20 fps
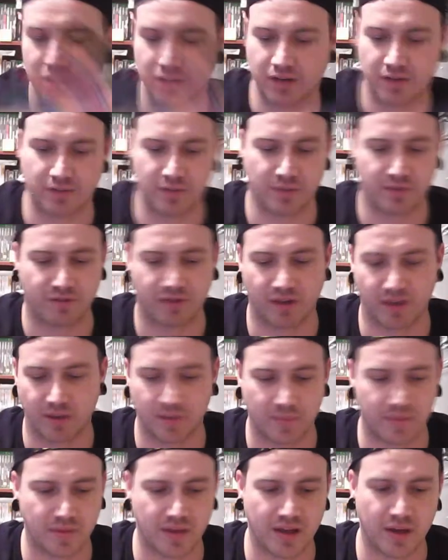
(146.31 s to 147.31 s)
from the front,
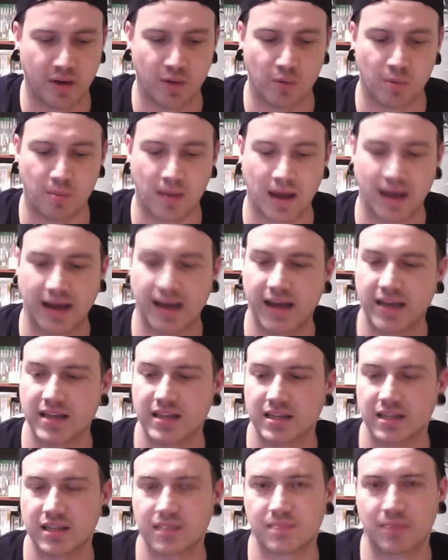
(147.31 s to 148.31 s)
but they're all black
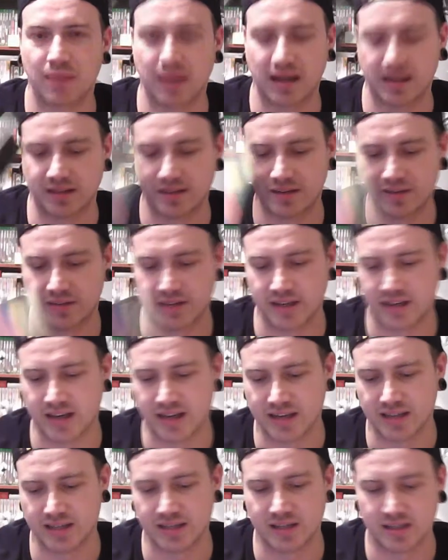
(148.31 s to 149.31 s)
cases, black DVD
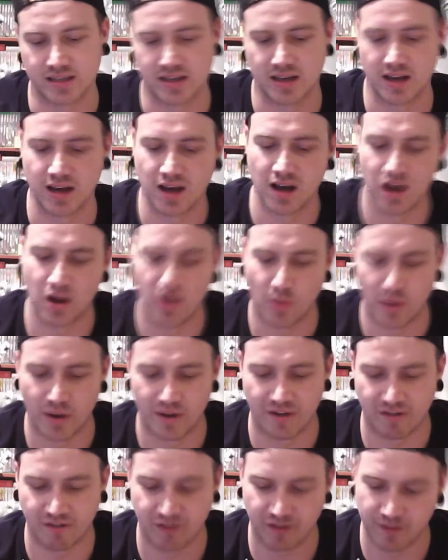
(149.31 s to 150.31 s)
cases
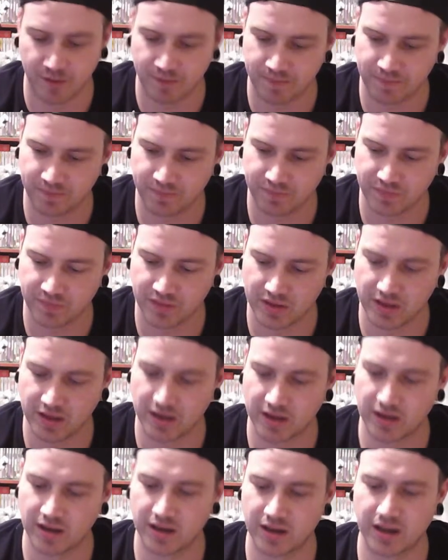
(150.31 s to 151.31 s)
with
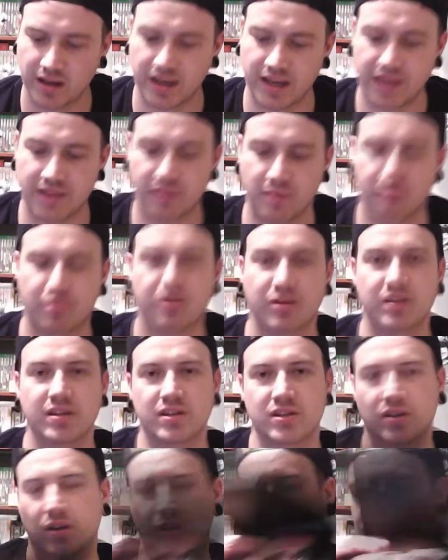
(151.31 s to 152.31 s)
either prints
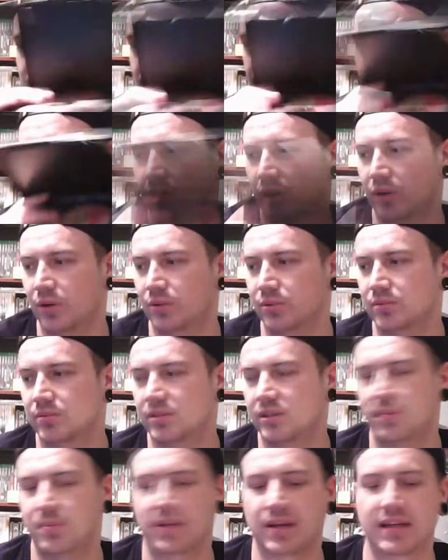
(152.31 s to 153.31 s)
on. So
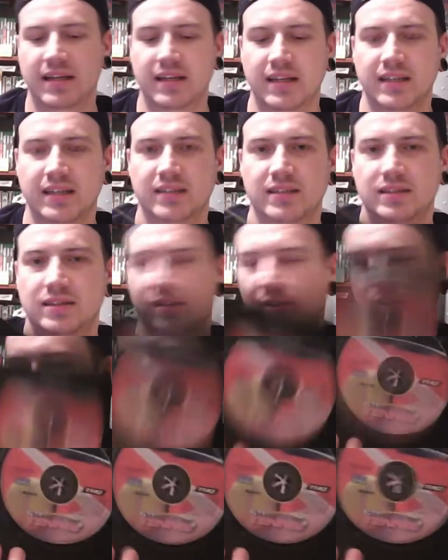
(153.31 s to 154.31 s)
to play these you
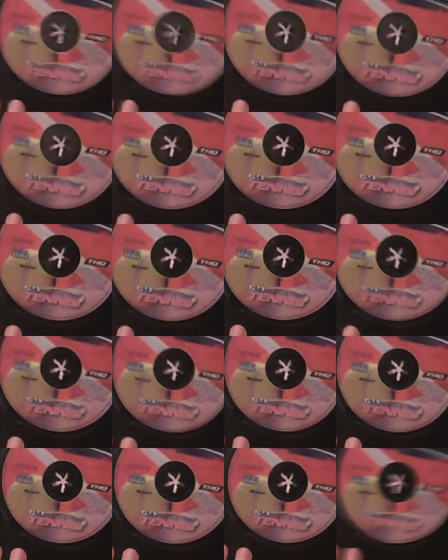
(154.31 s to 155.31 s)
need
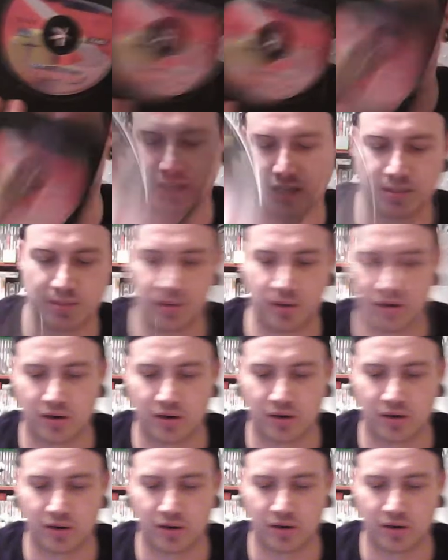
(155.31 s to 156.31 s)
a modded
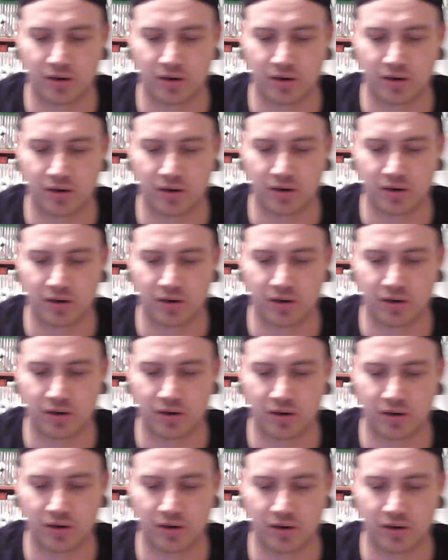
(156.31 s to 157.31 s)
Xbox, which
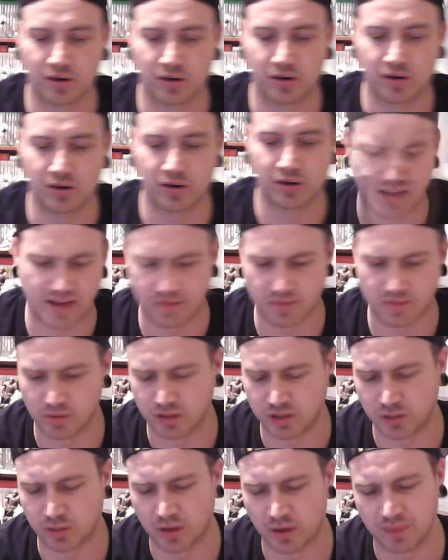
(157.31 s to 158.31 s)
I do actually have a
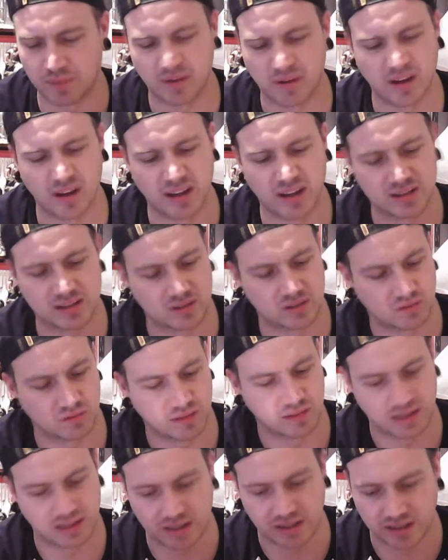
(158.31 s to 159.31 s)
modded one, but it's not
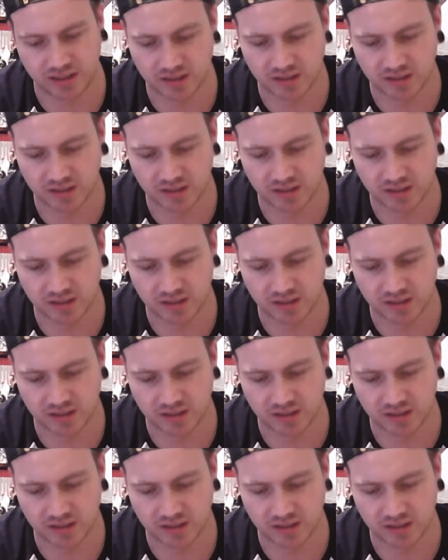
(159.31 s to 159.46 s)
really